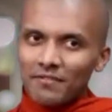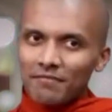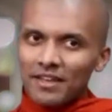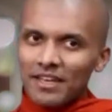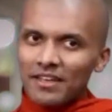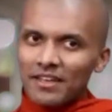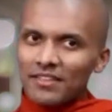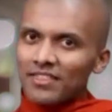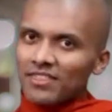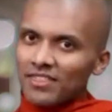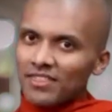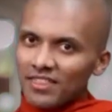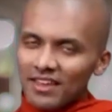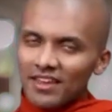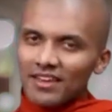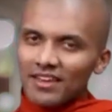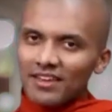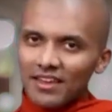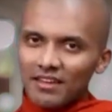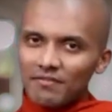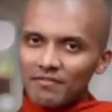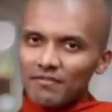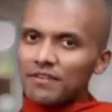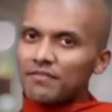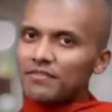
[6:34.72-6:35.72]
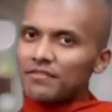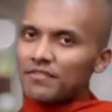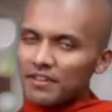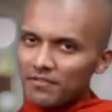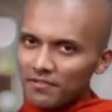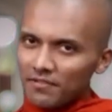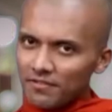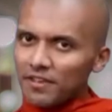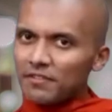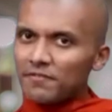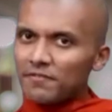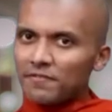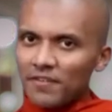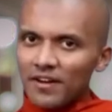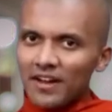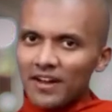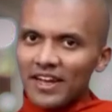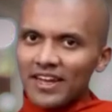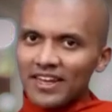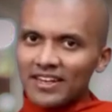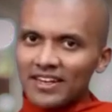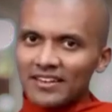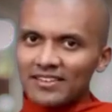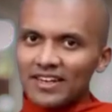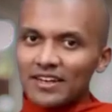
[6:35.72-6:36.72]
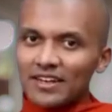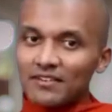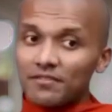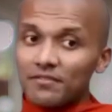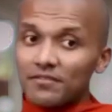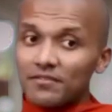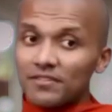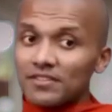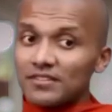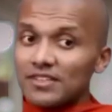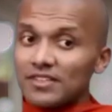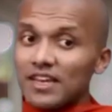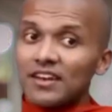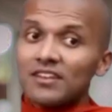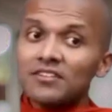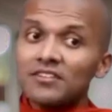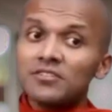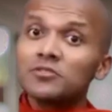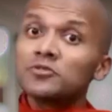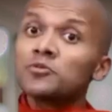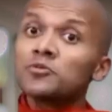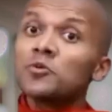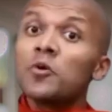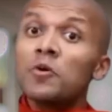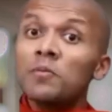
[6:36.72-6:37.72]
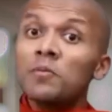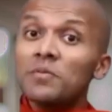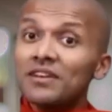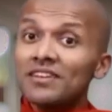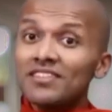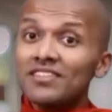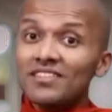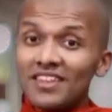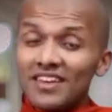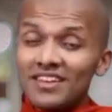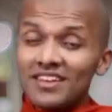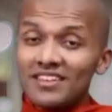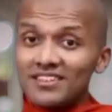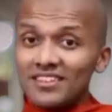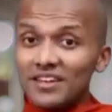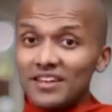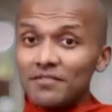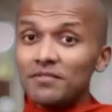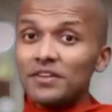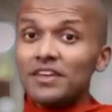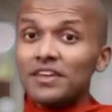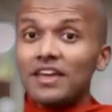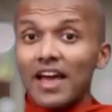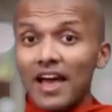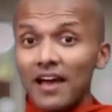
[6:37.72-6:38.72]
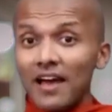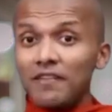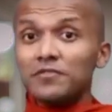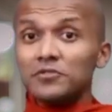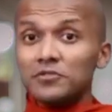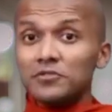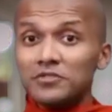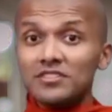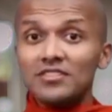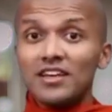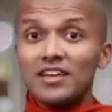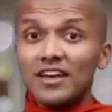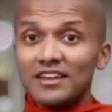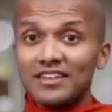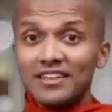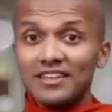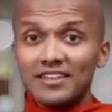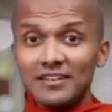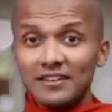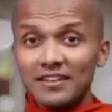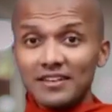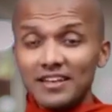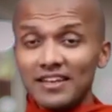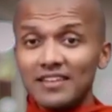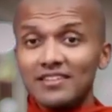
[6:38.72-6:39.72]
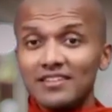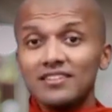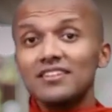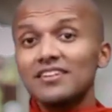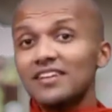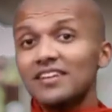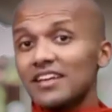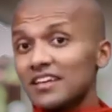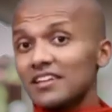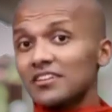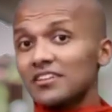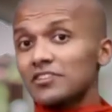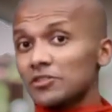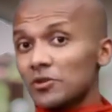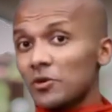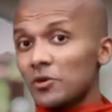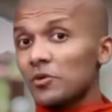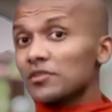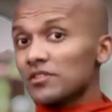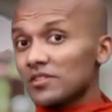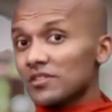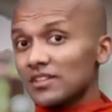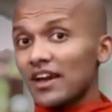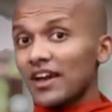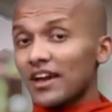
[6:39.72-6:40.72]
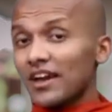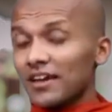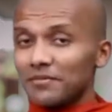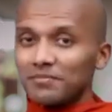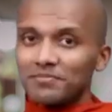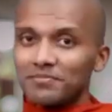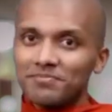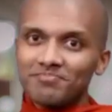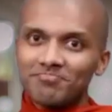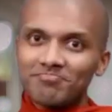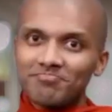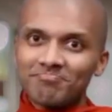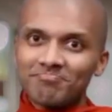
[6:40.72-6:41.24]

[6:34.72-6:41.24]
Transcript: we think, when we find that there are so many things that we have to study in a short time.